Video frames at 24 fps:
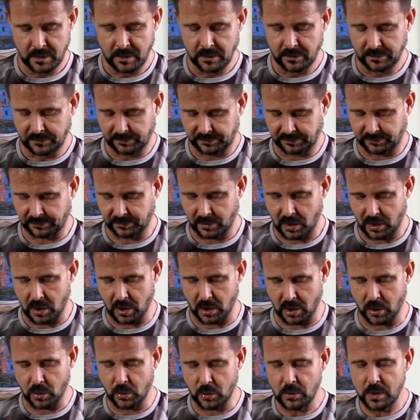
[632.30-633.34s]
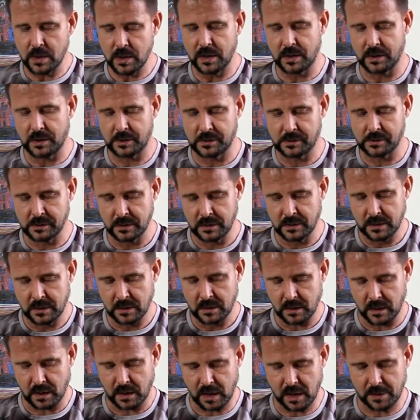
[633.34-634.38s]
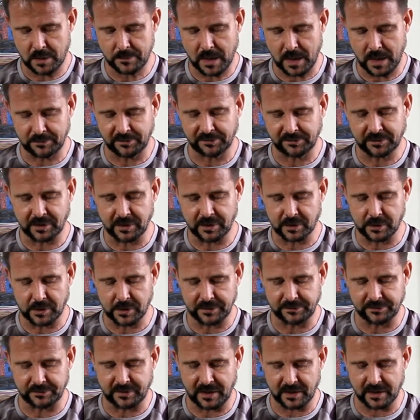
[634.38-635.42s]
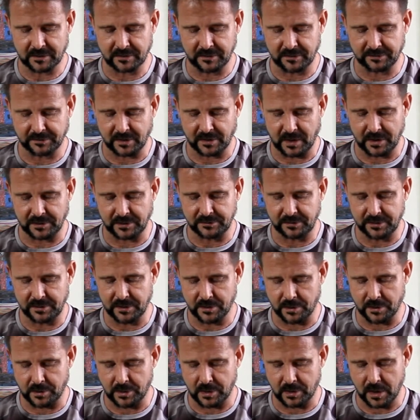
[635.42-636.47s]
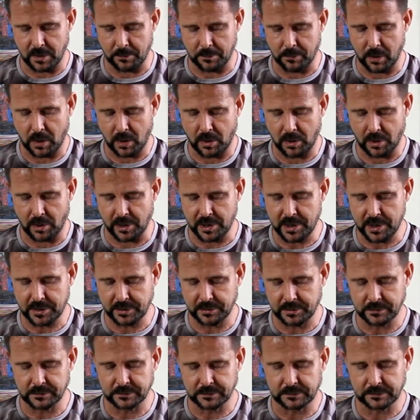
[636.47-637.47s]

So I'm just going to go ahead and take this ITR apart,